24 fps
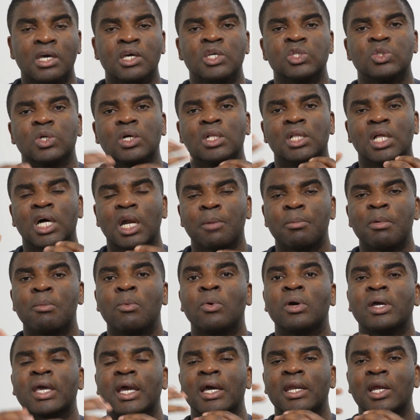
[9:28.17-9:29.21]
So a lot of
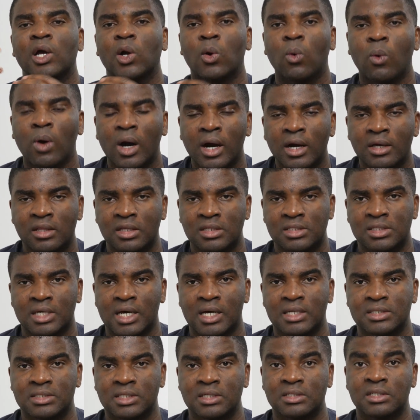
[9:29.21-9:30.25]
people can't acquire this
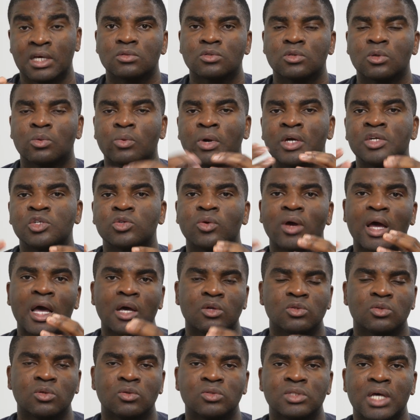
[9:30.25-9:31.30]
asset. So renter
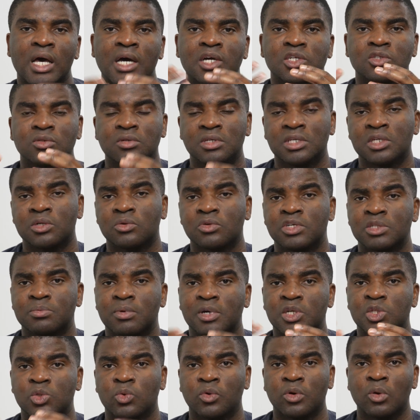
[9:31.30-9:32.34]
households actually increased
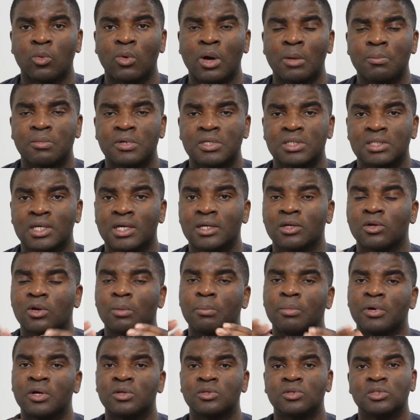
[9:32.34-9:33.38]
by 21%
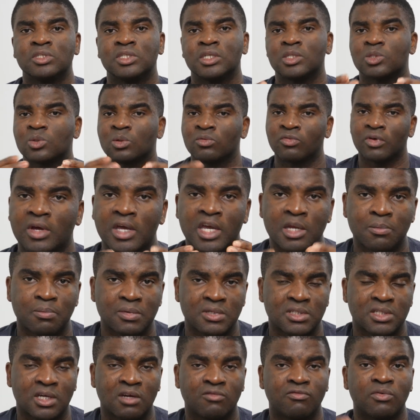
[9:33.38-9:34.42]
compared to just over
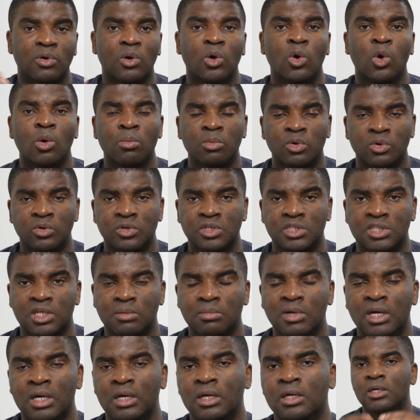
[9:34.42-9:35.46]
8% for homeownership.
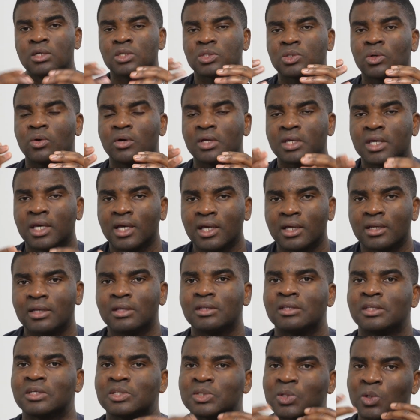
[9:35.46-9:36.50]
So again,
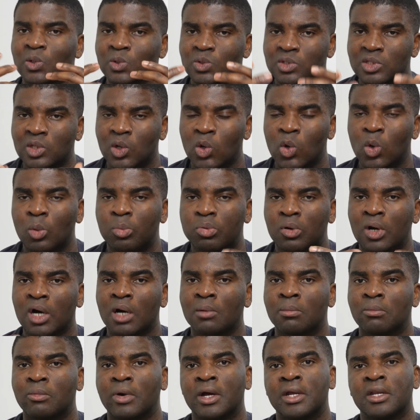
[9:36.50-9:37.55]
this goes to the whole
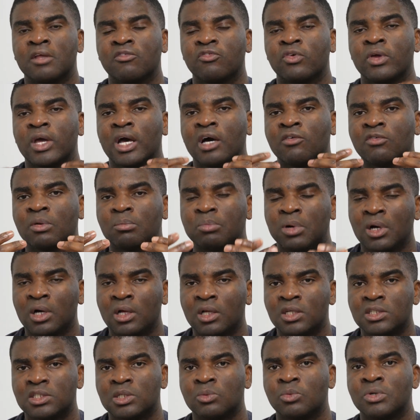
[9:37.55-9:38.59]
problem, right? If you have a
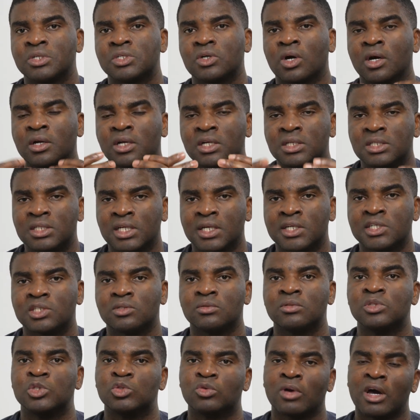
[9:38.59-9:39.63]
policy which
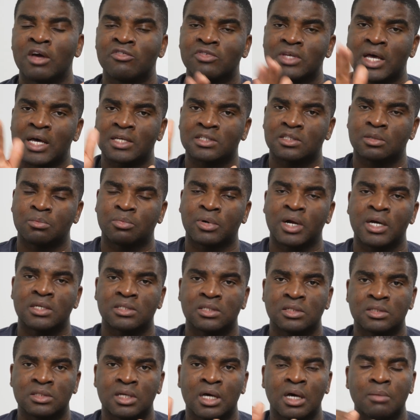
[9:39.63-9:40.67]
unintentionally drives asset
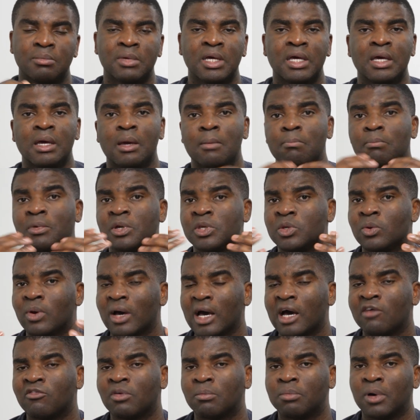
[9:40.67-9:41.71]
prices up, but you
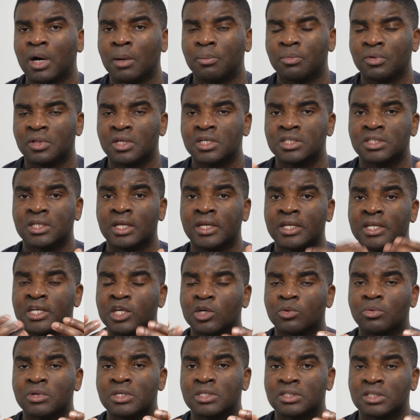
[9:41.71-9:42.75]
have a population that
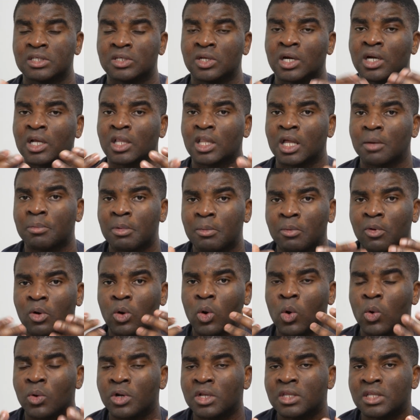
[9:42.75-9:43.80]
increasingly not a lot of people
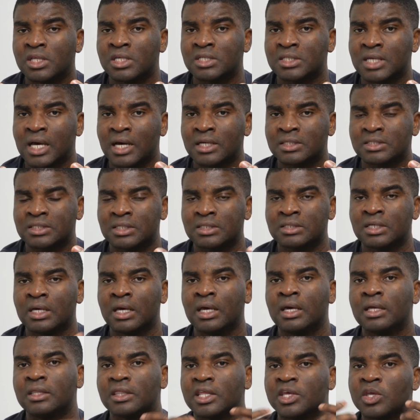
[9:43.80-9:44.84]
are owning these assets,
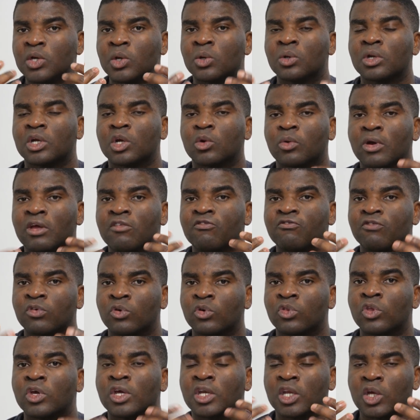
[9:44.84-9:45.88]
then you're going to create
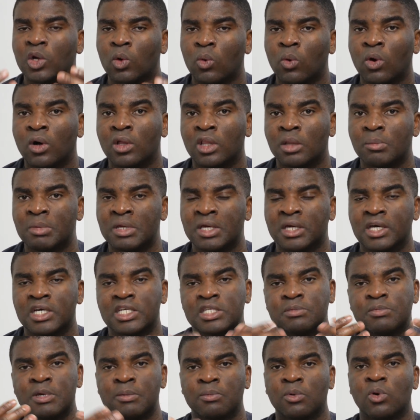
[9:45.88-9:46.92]
further inequality,
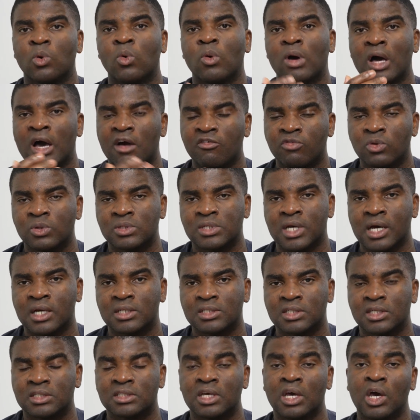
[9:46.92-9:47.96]
because people who have those
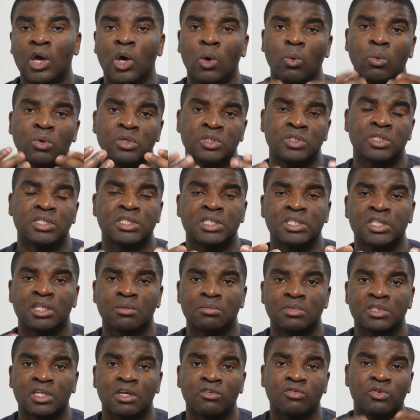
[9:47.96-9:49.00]
assets will just see
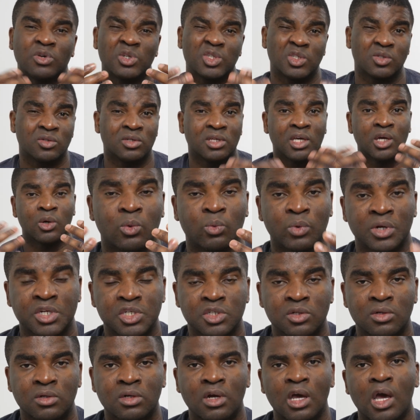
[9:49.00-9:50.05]
themselves continue to get
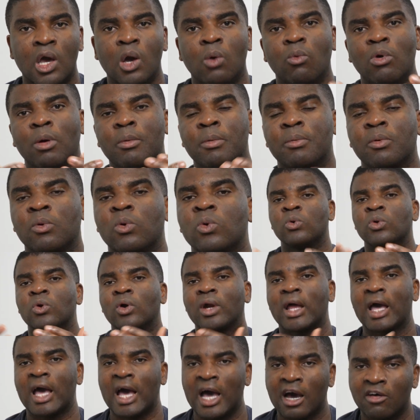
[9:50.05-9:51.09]
richer, while people who
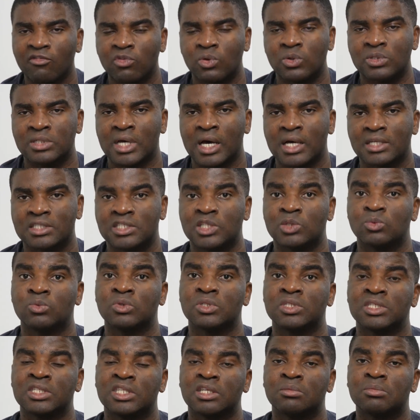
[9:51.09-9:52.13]
don't have those assets
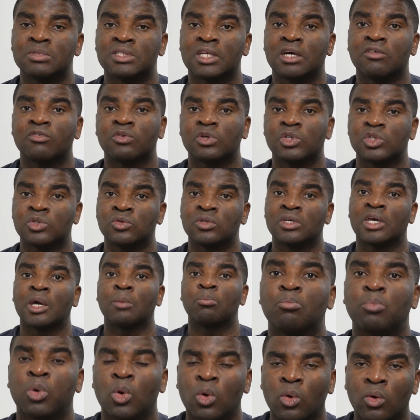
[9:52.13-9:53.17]
will see themselves continue to
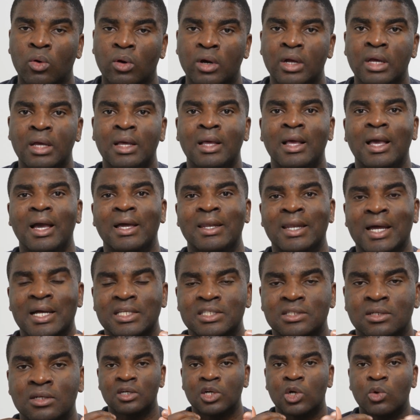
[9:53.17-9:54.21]
get poor. And
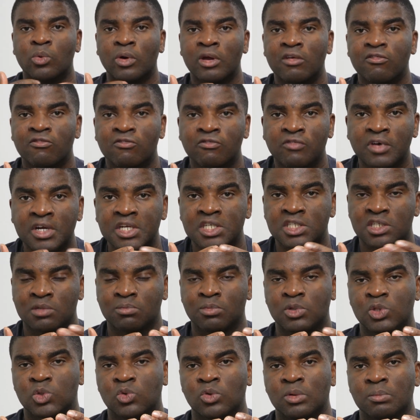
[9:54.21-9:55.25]
that's going to create friction
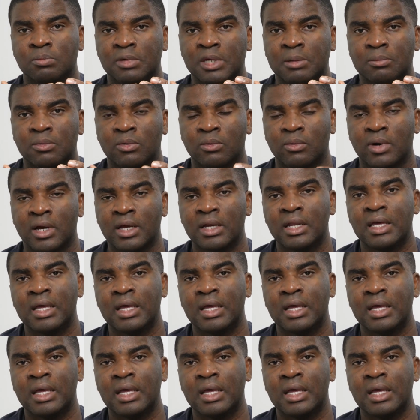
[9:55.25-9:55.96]
between people, right?